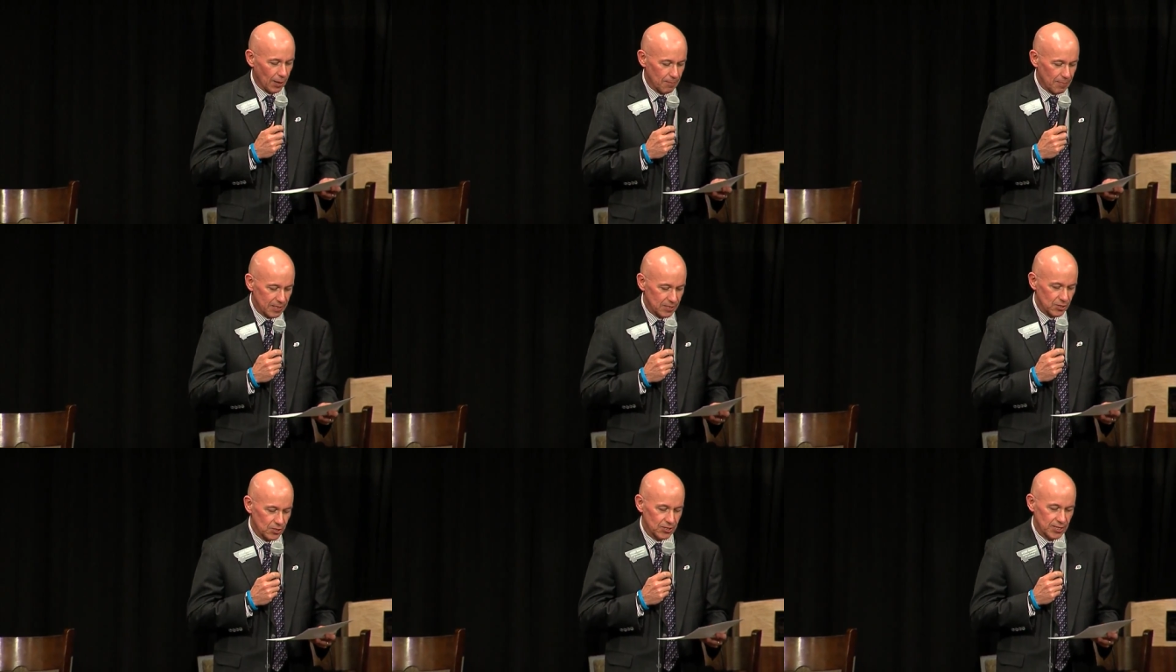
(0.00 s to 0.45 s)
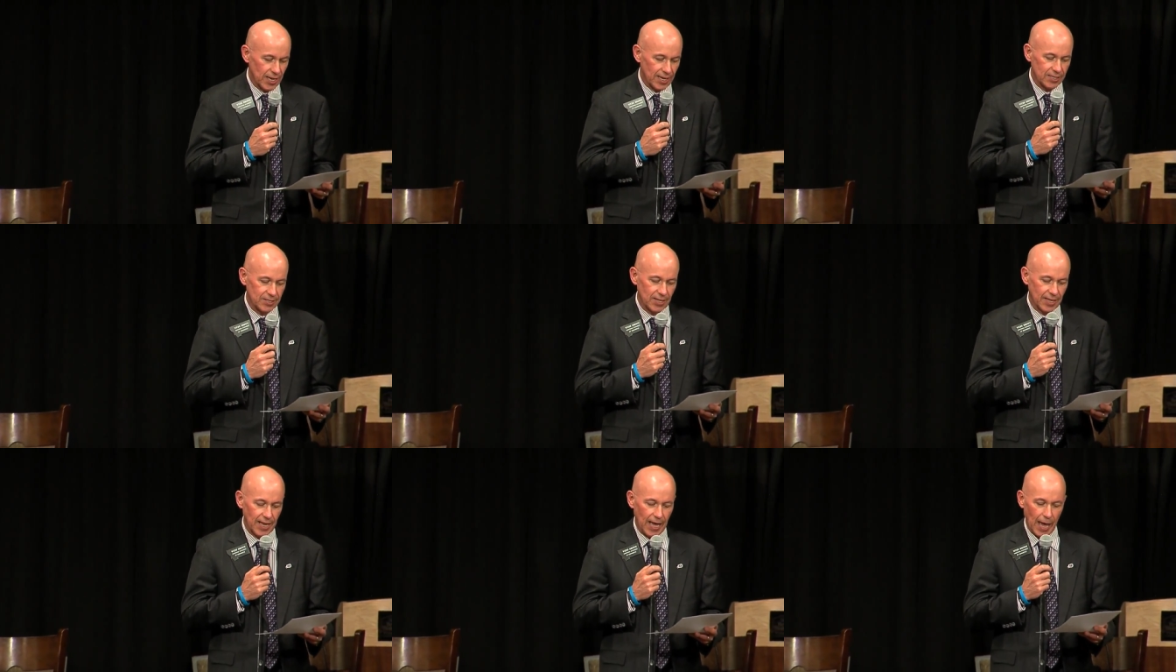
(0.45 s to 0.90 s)
Business
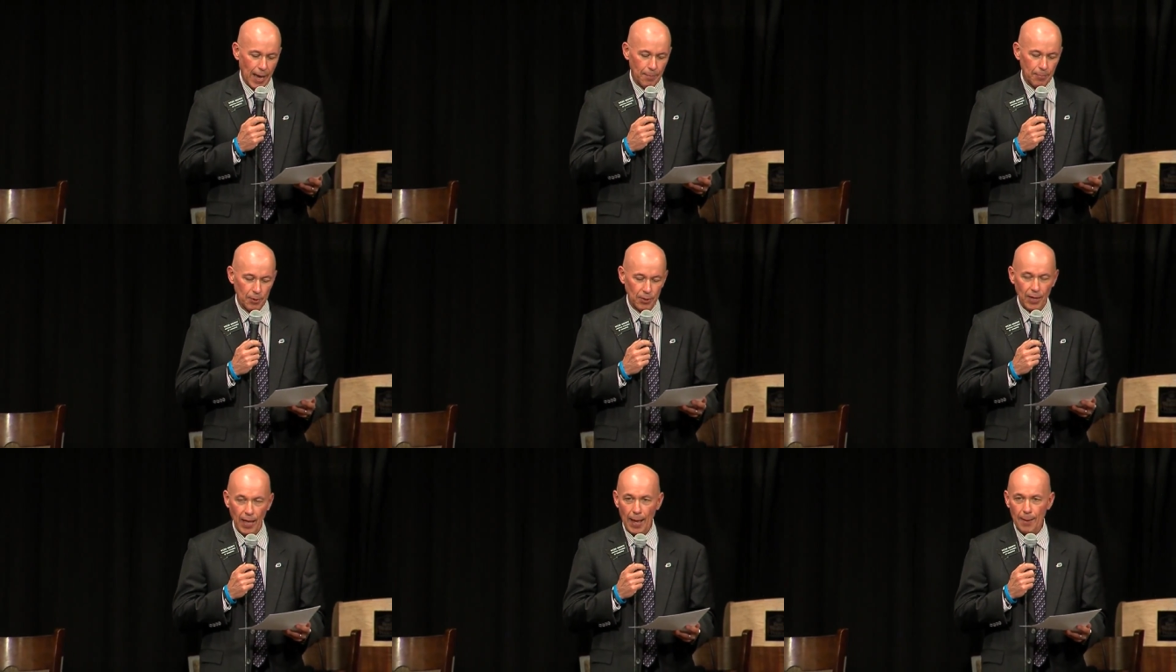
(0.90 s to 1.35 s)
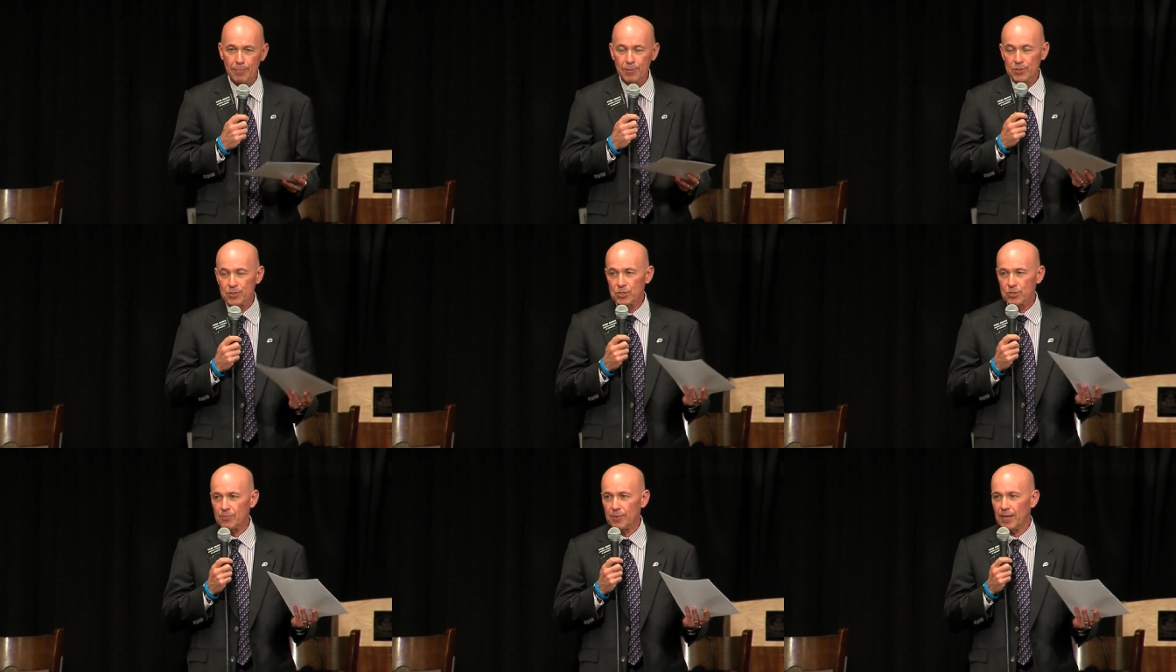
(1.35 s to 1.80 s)
Days at the Capitol
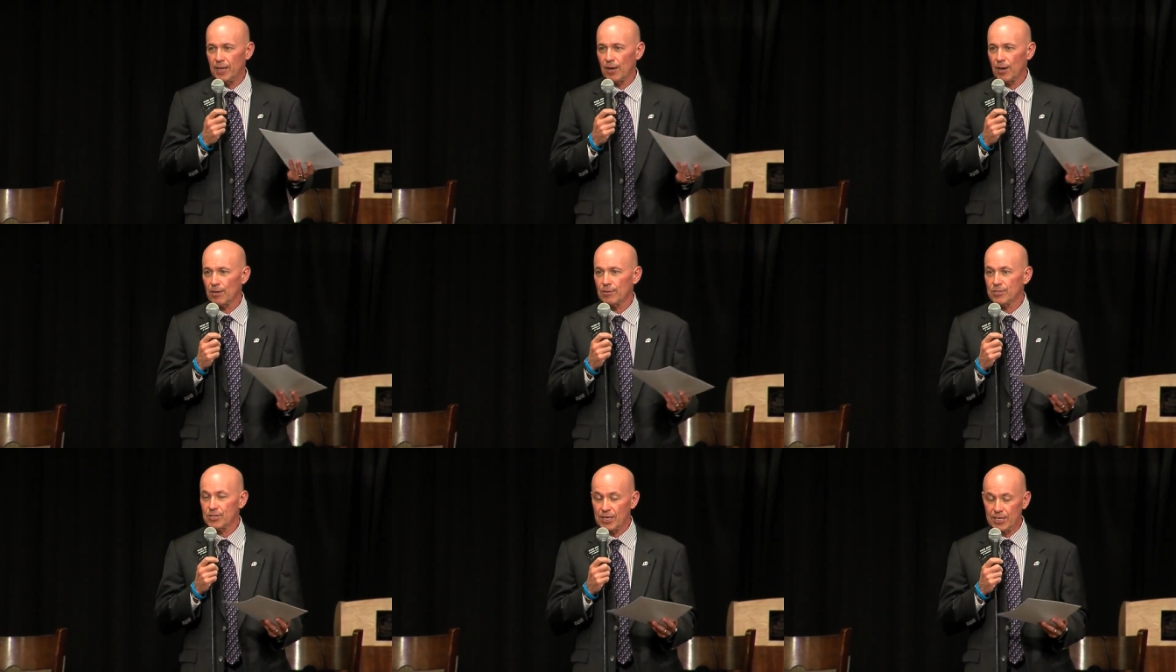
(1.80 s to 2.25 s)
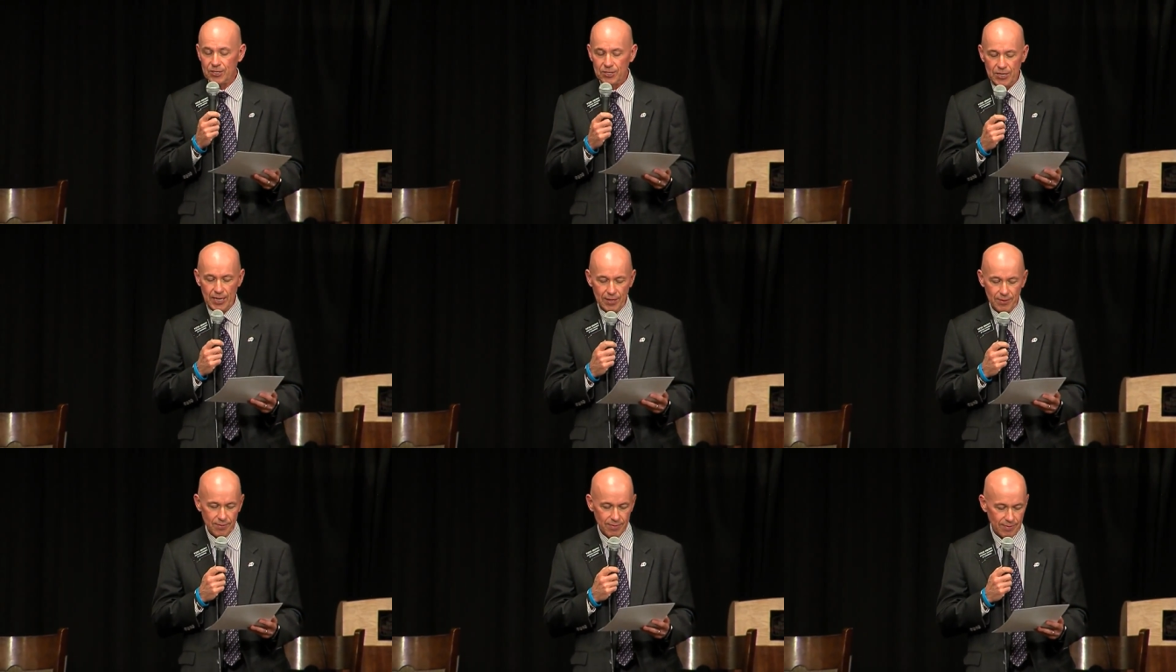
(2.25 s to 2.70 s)
happens to be our
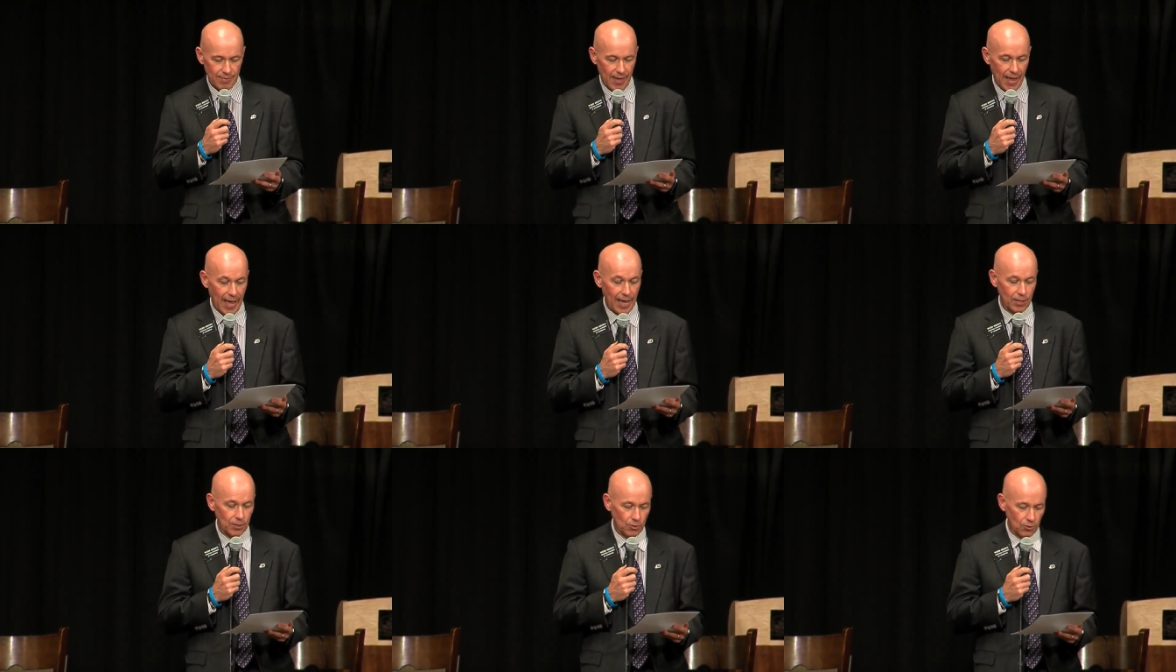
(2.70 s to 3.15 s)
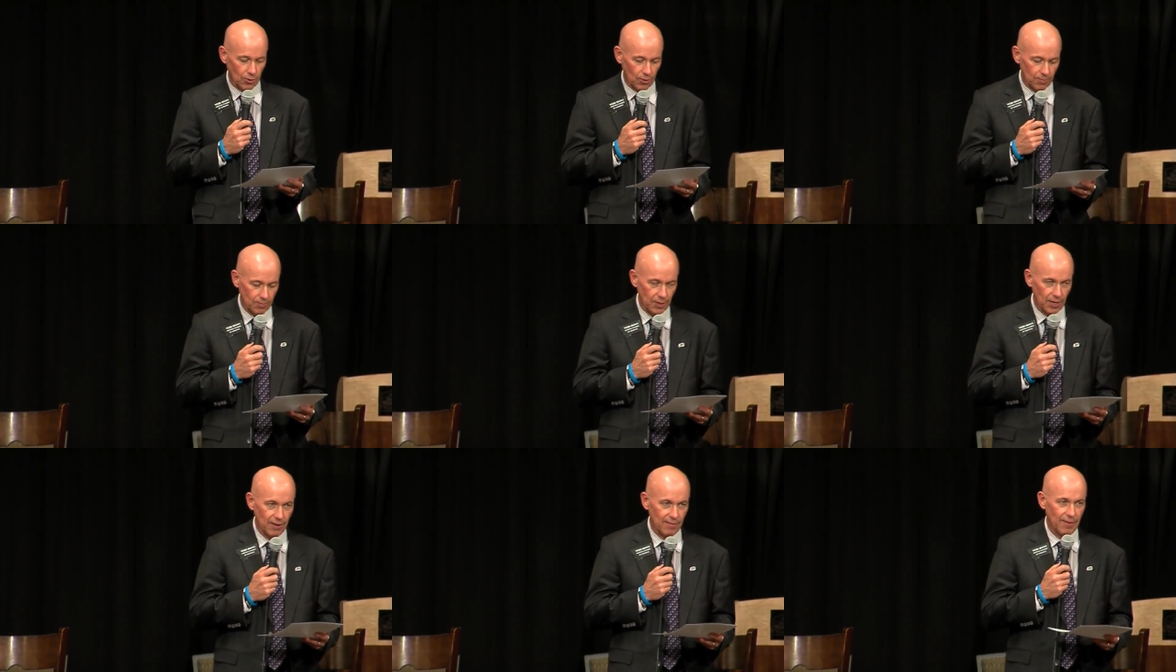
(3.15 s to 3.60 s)
16th
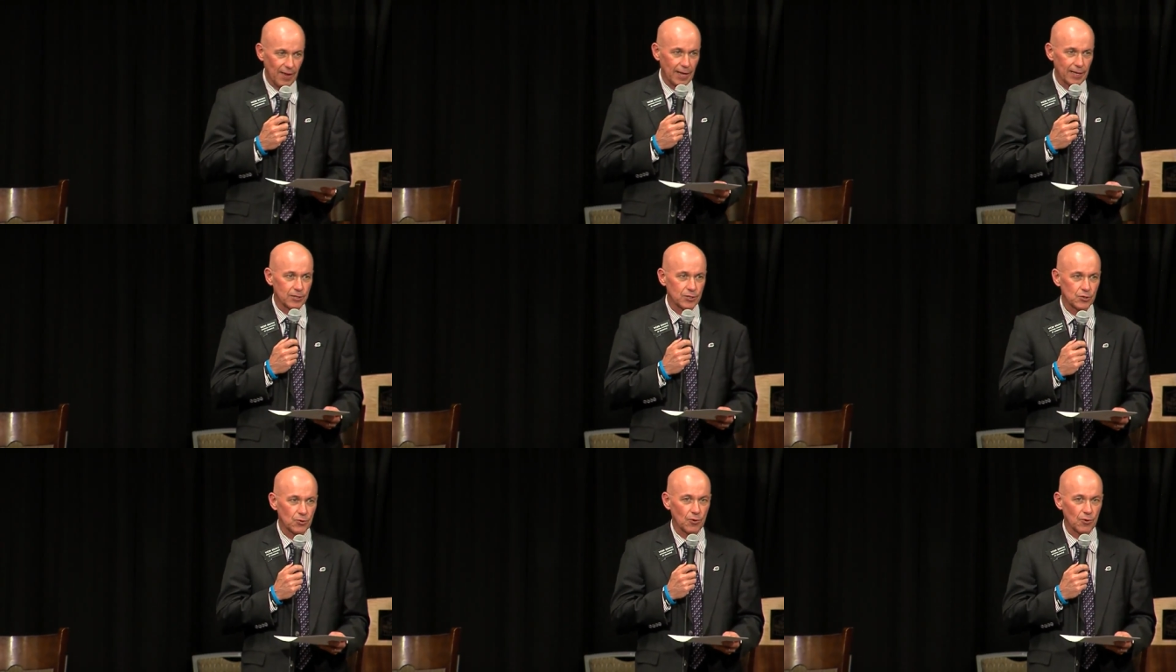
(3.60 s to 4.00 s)
annual event.